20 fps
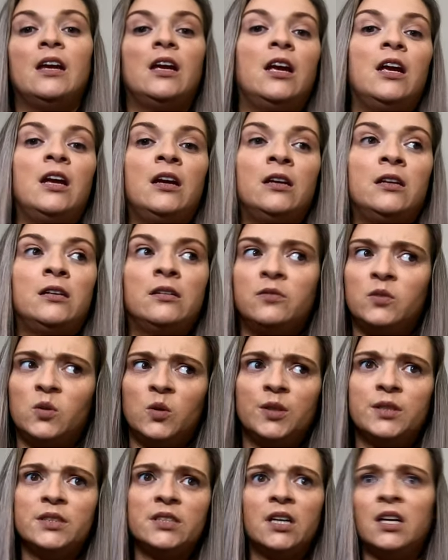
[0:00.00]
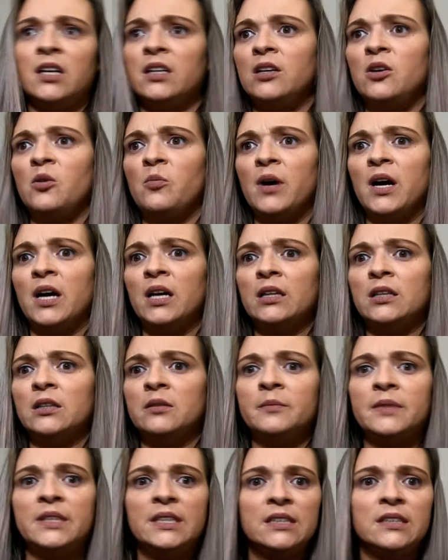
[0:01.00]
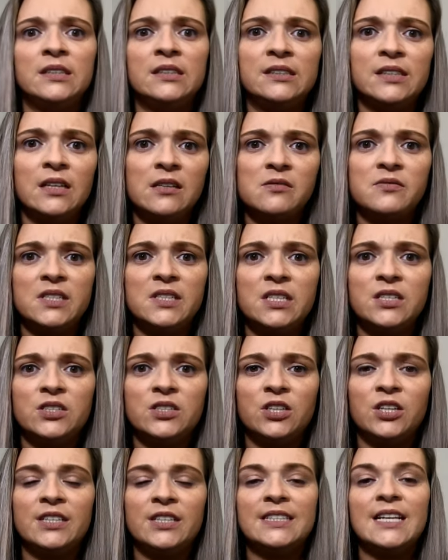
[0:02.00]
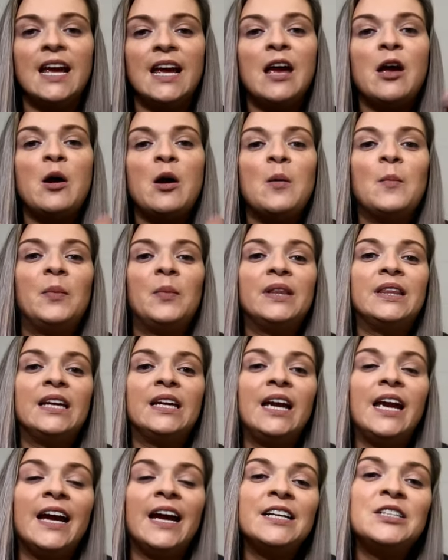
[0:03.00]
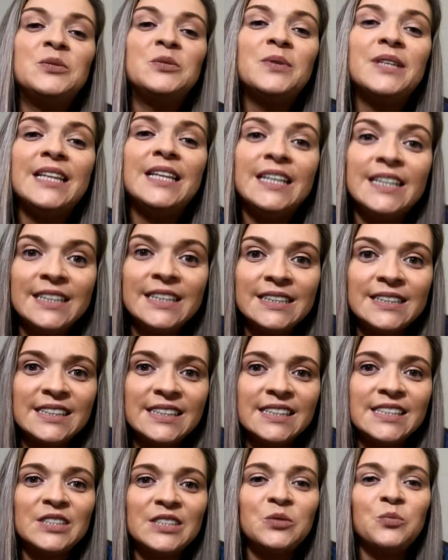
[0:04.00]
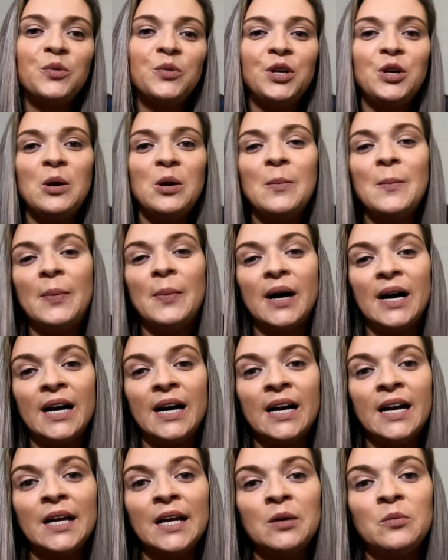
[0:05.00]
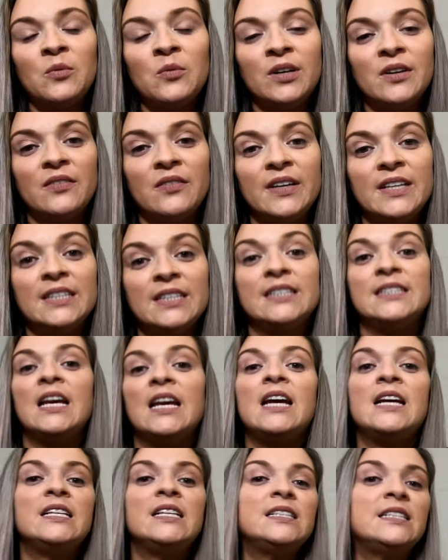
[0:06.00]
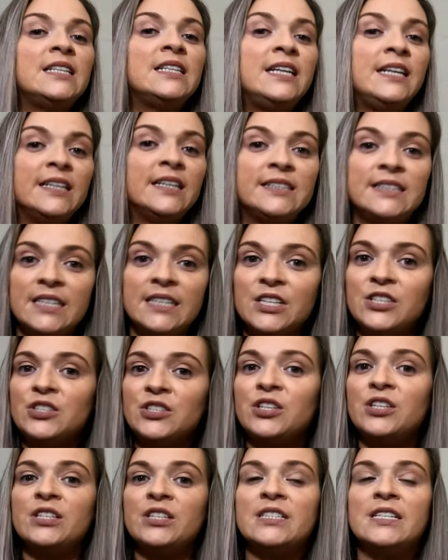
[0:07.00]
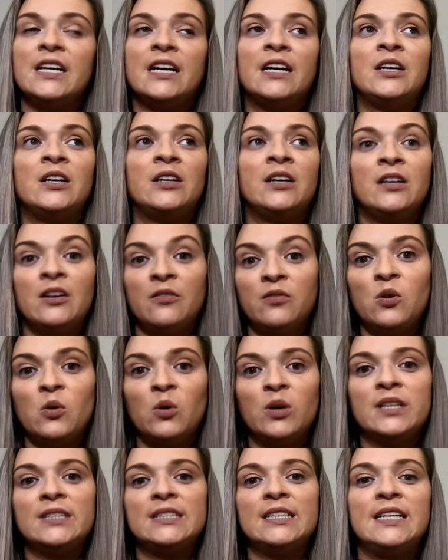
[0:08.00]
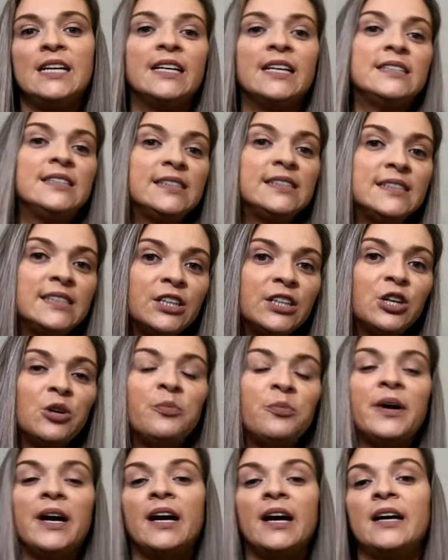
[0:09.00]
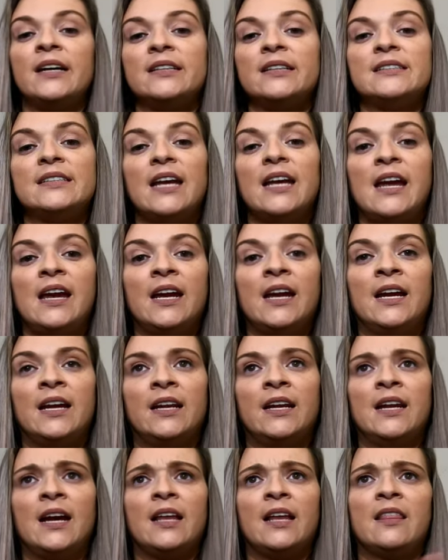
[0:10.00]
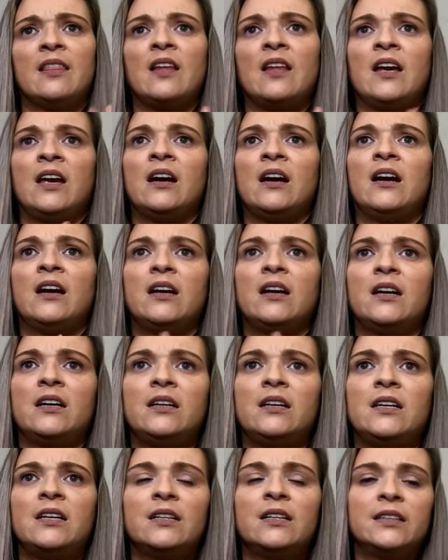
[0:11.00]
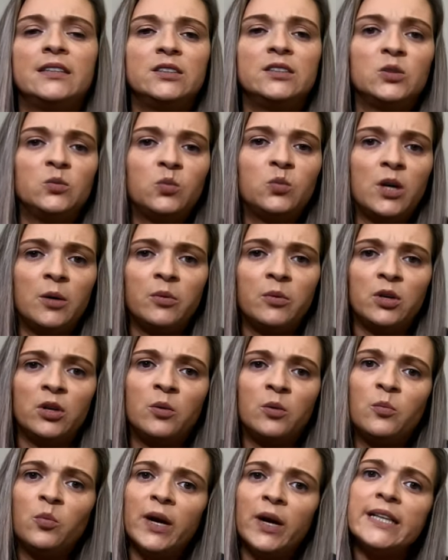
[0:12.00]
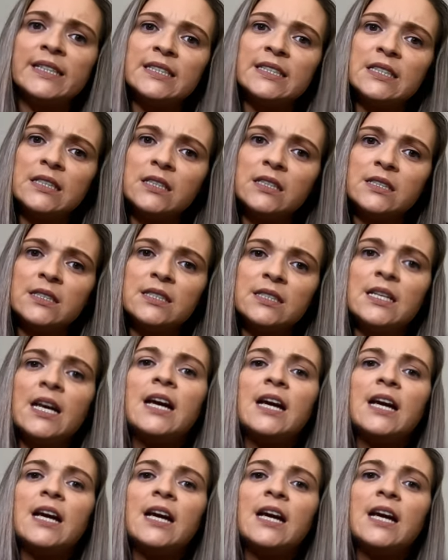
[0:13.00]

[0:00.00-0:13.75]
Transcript: And of course I had to go buy them because I love t-shirts. But the catch with his is when you buy one of his, he has t-shirts now, of course, he has sticker packs and I think like the rubber bracelets.